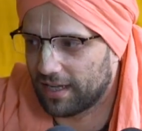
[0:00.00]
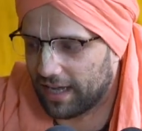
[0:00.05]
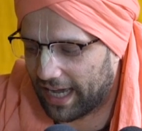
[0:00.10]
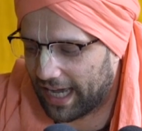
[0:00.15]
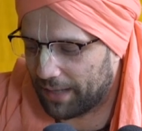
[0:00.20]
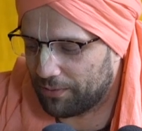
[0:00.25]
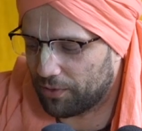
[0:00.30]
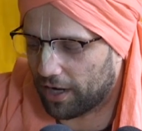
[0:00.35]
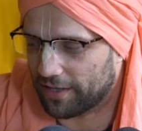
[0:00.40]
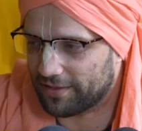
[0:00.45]

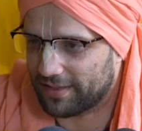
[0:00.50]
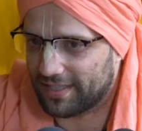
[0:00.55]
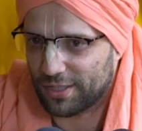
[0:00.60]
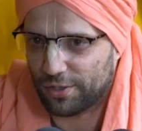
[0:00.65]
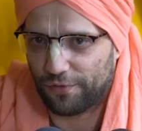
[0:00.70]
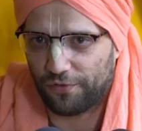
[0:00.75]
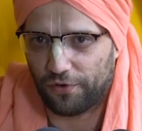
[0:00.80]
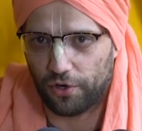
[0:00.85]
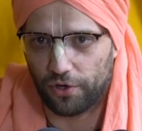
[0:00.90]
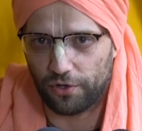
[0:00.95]
I am not
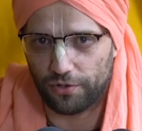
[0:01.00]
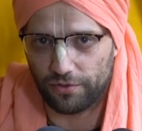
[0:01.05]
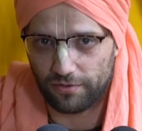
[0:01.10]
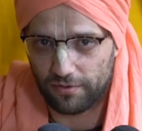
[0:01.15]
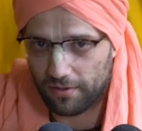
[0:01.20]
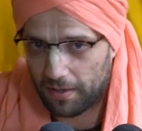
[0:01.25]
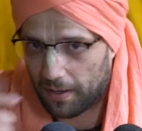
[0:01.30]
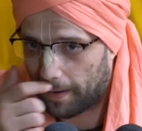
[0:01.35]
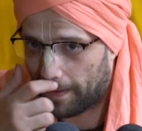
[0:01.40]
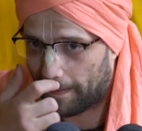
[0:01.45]
this
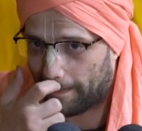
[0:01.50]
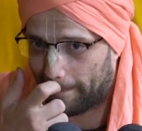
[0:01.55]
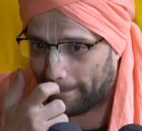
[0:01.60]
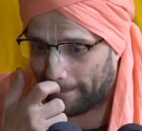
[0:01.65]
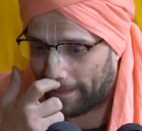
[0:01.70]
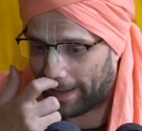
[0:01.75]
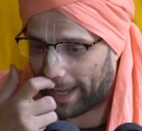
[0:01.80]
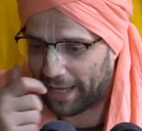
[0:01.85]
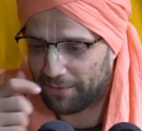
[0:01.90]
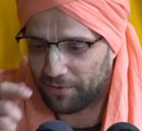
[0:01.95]
phone.
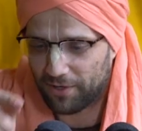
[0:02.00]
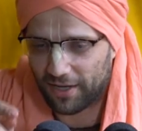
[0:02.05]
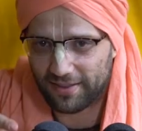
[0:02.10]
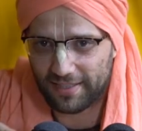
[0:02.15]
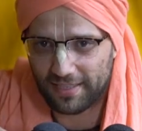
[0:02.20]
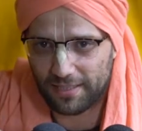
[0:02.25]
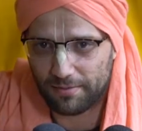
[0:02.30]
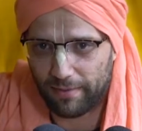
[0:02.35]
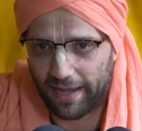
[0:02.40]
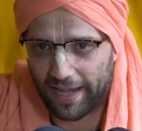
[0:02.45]
I am
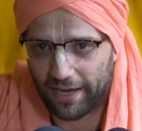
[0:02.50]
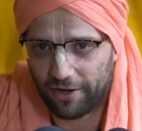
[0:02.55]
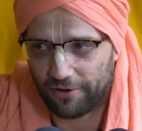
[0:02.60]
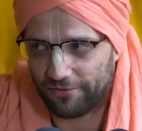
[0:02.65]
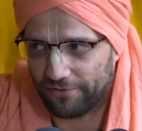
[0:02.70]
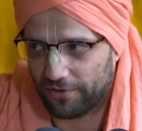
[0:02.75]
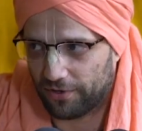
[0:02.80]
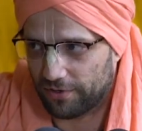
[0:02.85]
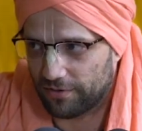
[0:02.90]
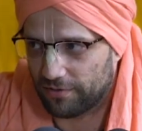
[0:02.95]
not this
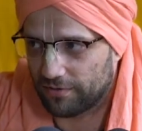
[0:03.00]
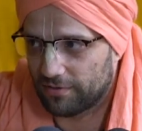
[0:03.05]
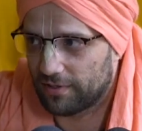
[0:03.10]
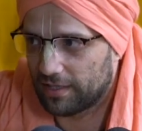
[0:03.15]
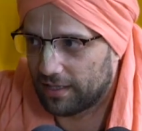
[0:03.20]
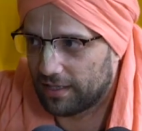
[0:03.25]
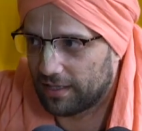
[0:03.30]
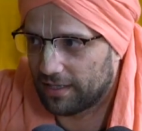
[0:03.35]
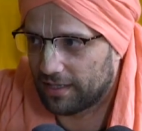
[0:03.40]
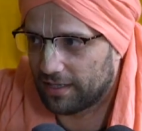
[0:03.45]
microphone.
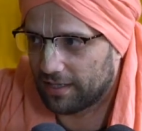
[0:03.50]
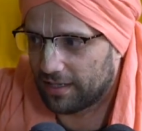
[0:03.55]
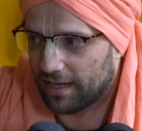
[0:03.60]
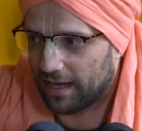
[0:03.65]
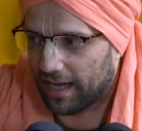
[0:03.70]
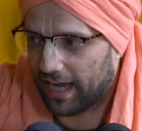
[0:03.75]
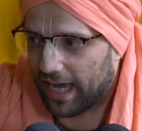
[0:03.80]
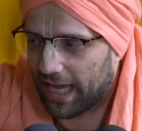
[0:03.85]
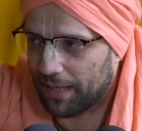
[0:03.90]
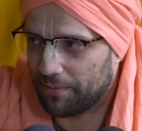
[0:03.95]

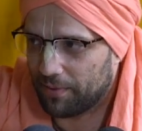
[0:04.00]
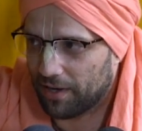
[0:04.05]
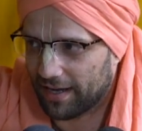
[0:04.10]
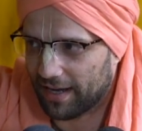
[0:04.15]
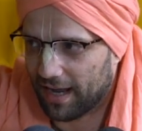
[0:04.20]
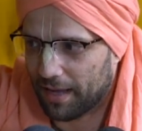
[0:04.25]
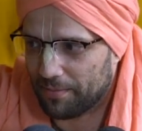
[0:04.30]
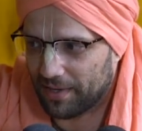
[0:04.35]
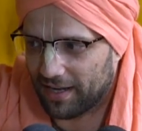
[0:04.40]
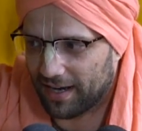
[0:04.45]
I am
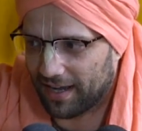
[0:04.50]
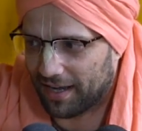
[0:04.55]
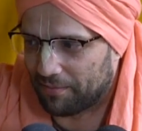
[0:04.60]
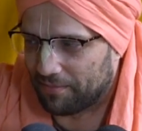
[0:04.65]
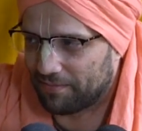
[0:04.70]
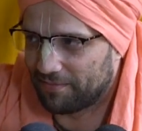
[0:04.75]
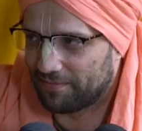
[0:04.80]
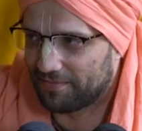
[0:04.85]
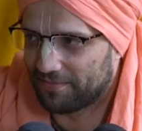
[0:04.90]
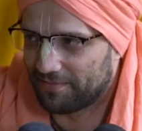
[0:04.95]
not
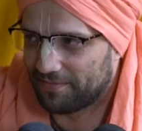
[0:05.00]
Abhiram.